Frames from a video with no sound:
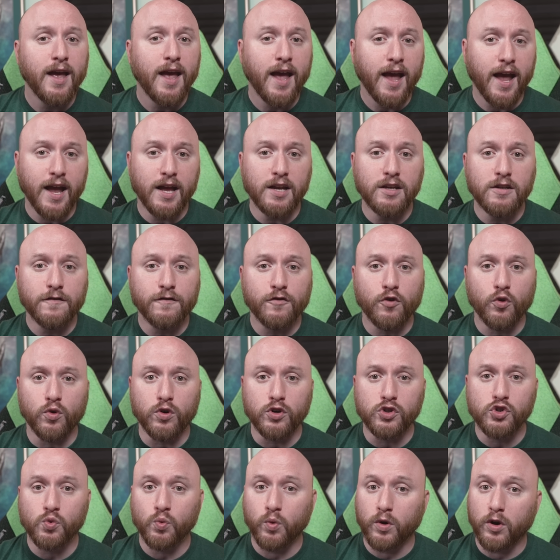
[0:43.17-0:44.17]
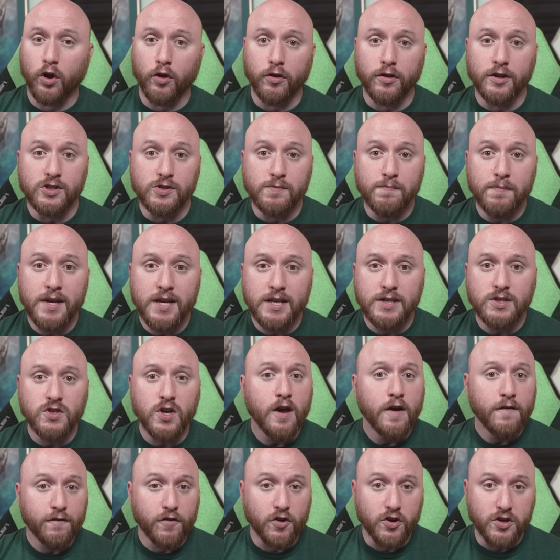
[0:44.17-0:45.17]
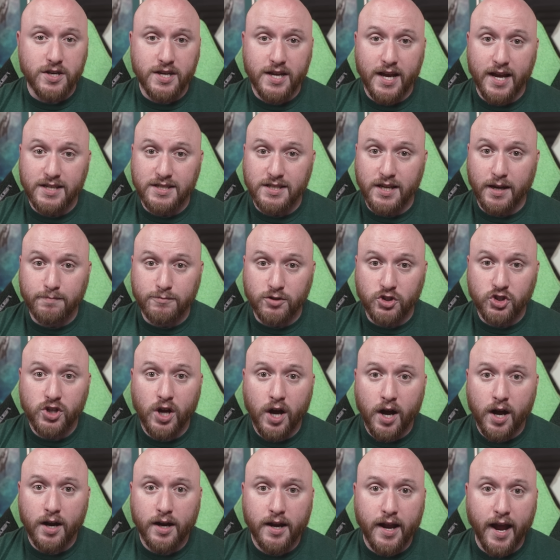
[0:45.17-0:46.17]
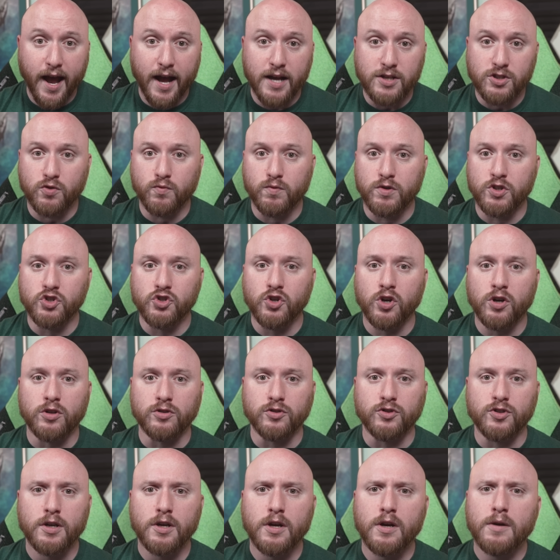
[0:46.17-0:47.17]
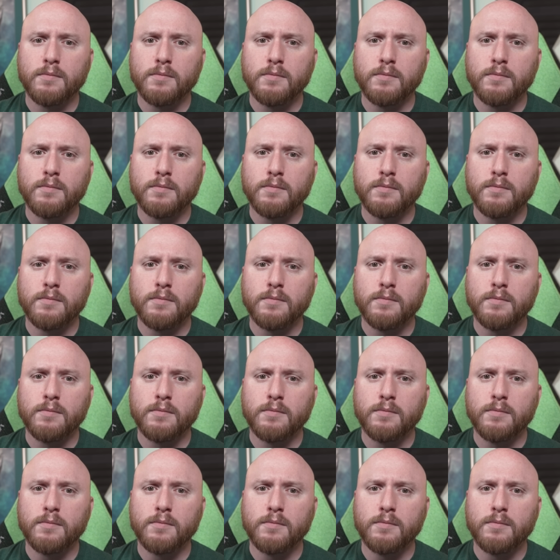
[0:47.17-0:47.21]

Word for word: and of course what all this means for TSM stock as a result.